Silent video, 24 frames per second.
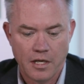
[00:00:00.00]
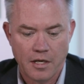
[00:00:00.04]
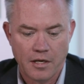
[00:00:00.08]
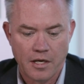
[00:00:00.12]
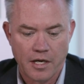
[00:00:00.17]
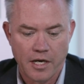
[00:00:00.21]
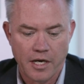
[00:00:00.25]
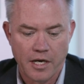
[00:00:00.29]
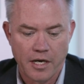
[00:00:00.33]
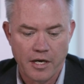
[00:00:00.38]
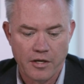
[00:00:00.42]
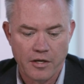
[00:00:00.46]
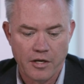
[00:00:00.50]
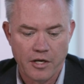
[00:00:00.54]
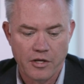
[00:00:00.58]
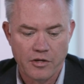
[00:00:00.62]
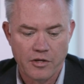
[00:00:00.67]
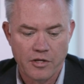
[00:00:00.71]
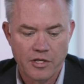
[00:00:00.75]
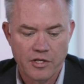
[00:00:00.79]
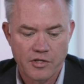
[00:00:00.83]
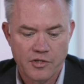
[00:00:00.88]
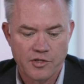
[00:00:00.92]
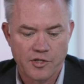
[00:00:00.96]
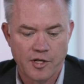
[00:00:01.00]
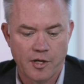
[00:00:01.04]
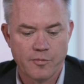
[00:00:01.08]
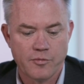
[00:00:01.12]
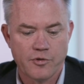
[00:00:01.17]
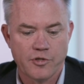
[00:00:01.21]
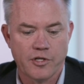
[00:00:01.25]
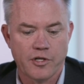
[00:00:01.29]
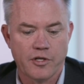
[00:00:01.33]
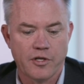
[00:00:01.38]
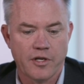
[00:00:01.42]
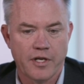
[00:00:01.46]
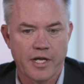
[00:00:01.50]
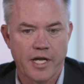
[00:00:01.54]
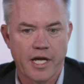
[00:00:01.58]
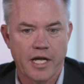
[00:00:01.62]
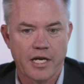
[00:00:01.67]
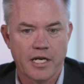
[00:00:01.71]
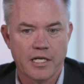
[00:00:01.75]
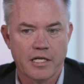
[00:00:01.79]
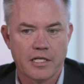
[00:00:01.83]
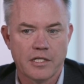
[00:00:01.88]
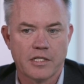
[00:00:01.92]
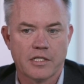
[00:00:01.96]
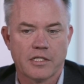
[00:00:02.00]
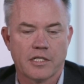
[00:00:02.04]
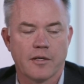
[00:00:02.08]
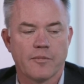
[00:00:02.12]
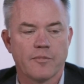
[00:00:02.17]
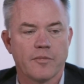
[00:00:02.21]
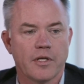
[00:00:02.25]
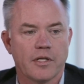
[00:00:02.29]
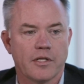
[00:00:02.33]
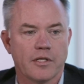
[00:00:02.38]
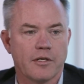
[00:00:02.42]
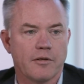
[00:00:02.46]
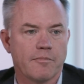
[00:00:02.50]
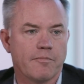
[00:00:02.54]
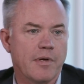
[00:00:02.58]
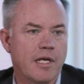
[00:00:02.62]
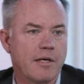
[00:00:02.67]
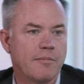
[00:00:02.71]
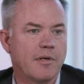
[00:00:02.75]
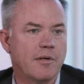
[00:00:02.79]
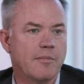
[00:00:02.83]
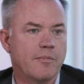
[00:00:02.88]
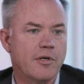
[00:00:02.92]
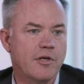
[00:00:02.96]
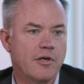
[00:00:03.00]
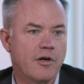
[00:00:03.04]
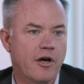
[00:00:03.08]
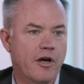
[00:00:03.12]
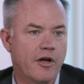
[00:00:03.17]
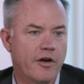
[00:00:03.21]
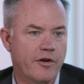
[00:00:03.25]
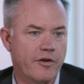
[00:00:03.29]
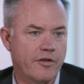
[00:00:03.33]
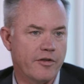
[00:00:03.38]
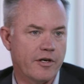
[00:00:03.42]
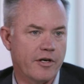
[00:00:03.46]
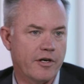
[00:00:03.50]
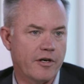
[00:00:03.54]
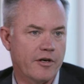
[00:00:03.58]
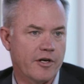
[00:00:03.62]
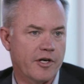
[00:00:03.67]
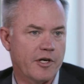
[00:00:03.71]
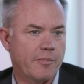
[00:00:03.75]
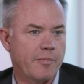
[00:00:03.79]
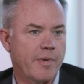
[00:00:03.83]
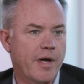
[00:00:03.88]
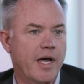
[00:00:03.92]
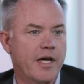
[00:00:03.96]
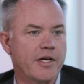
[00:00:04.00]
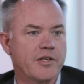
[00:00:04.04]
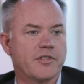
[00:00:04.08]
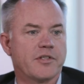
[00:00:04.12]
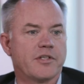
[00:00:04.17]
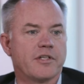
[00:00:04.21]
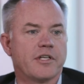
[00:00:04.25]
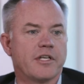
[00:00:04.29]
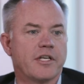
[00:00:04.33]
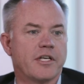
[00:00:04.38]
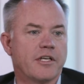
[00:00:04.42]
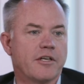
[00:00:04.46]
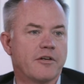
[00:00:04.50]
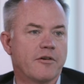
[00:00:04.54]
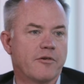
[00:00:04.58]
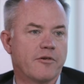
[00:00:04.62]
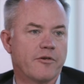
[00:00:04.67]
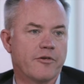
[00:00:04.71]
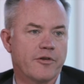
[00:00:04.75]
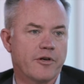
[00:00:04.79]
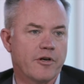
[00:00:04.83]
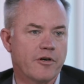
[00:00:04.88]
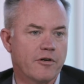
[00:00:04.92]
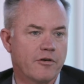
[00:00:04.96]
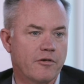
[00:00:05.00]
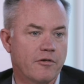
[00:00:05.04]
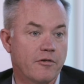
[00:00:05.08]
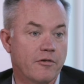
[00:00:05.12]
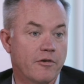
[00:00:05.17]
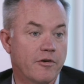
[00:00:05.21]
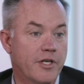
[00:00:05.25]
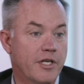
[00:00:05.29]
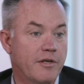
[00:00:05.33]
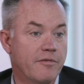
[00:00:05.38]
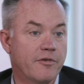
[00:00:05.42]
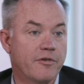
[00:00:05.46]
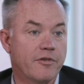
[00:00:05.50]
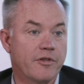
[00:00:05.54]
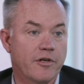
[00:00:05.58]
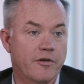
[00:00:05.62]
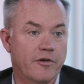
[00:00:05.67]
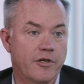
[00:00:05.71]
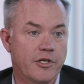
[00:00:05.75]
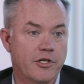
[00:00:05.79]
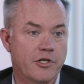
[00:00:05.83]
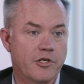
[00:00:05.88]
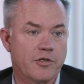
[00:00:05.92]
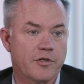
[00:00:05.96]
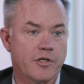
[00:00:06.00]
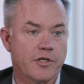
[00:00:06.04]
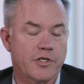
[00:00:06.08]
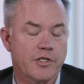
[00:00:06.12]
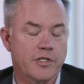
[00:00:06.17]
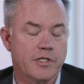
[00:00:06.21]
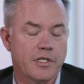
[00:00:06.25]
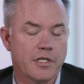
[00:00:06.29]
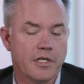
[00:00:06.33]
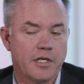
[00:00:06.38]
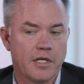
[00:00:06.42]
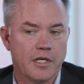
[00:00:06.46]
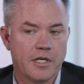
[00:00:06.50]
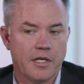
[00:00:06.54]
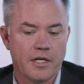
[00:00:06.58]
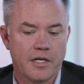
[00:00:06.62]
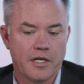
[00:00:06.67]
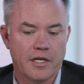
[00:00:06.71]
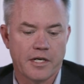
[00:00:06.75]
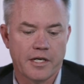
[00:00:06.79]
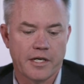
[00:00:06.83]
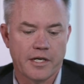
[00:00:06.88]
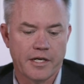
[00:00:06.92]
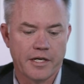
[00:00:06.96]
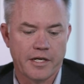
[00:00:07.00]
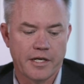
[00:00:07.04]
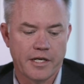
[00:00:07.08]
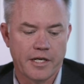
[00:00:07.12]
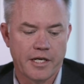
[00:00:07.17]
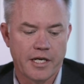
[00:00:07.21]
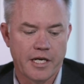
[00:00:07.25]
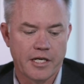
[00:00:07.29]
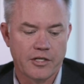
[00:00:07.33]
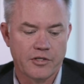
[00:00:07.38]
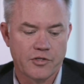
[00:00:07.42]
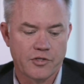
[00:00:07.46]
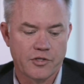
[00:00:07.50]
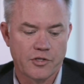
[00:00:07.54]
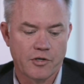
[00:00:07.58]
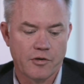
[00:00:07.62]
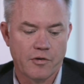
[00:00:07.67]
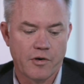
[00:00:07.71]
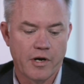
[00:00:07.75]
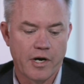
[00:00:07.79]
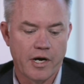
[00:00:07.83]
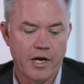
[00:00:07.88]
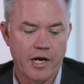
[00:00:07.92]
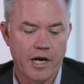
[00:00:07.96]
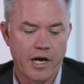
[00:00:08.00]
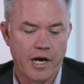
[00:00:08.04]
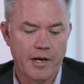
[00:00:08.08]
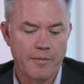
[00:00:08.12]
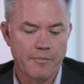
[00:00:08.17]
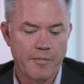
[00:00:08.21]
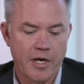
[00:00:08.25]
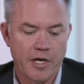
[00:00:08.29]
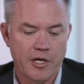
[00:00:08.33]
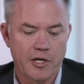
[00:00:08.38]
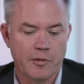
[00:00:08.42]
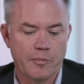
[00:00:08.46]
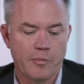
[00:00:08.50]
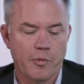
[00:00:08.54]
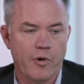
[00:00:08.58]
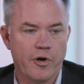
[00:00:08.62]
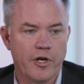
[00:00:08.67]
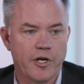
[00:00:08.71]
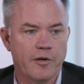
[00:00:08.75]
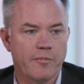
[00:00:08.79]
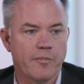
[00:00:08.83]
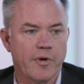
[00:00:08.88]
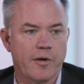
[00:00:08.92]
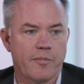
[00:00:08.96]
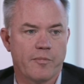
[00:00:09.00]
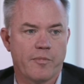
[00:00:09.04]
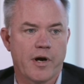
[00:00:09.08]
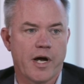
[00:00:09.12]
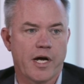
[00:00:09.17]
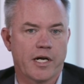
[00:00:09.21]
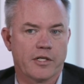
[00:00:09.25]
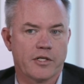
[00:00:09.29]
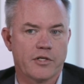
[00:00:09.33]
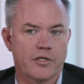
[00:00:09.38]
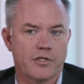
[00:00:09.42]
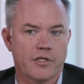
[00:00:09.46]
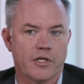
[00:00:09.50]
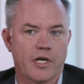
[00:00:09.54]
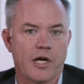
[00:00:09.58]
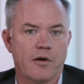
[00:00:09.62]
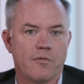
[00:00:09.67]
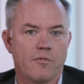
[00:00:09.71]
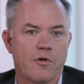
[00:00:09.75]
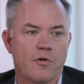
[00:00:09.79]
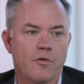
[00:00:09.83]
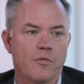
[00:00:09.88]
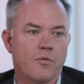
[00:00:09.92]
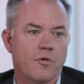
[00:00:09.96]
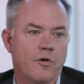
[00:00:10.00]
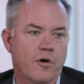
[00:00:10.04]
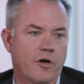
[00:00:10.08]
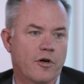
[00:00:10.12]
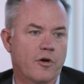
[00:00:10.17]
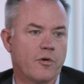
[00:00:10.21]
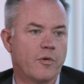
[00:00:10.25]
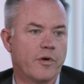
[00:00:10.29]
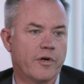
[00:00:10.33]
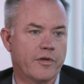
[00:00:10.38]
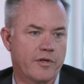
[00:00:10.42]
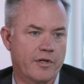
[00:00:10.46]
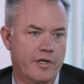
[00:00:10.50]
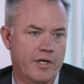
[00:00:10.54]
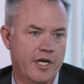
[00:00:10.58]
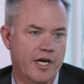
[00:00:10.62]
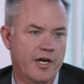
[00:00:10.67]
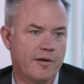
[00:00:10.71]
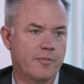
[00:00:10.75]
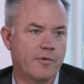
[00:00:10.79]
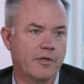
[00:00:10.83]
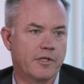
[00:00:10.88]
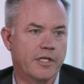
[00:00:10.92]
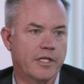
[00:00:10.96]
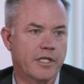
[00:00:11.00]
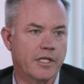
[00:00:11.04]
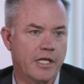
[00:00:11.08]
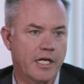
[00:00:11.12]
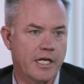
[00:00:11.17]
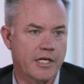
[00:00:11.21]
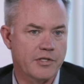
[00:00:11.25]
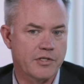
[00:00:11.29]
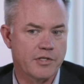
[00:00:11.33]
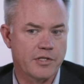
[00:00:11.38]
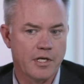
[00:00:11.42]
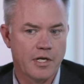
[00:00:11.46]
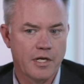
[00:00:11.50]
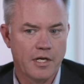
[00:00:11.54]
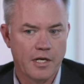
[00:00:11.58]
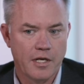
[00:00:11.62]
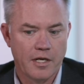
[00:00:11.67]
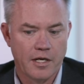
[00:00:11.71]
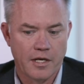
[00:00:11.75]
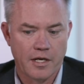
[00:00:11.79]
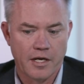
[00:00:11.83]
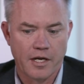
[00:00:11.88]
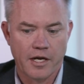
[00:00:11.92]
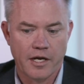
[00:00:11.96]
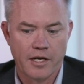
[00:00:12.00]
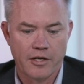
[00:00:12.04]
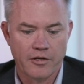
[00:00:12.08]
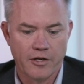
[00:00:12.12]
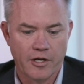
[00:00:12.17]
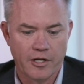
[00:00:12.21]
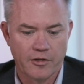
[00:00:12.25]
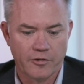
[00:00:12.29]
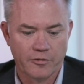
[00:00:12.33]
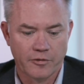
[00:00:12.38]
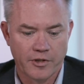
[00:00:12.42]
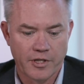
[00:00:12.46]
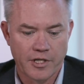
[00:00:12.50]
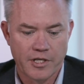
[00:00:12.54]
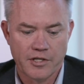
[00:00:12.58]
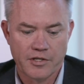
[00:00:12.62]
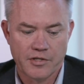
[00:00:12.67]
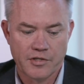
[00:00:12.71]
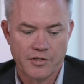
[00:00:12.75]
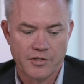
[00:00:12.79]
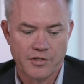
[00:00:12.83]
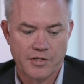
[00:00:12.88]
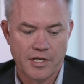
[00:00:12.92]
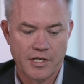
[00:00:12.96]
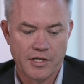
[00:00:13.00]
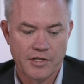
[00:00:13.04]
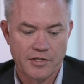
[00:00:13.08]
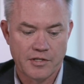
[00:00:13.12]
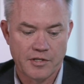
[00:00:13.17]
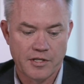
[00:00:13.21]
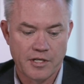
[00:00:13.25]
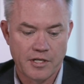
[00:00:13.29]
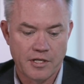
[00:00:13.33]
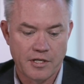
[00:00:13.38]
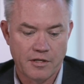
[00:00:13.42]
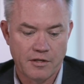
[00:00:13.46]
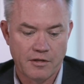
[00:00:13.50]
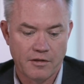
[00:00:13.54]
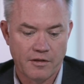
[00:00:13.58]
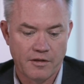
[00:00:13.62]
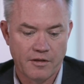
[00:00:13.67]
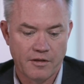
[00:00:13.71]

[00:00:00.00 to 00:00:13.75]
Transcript: the assumption that it is something that may be beyond their capacity or even their interest. And so I make it a point in my practice that I won't work with a couple unless not only is the